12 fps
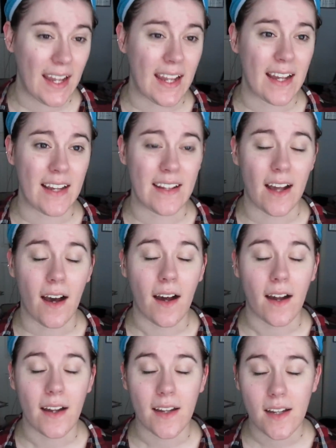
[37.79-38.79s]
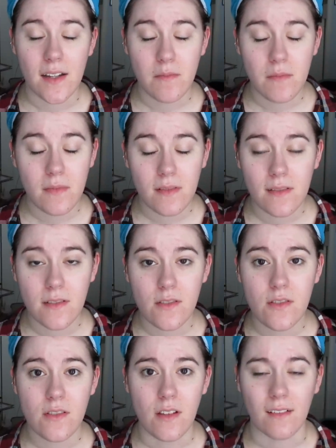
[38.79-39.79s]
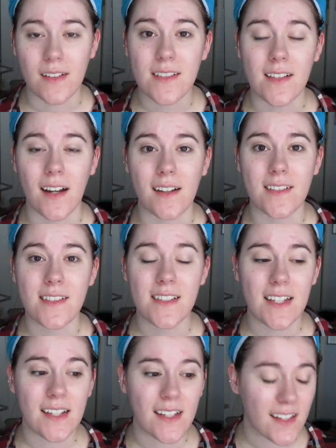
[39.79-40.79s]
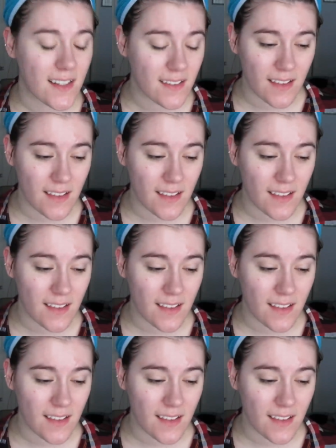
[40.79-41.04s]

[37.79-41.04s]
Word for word: and I am so exhausted,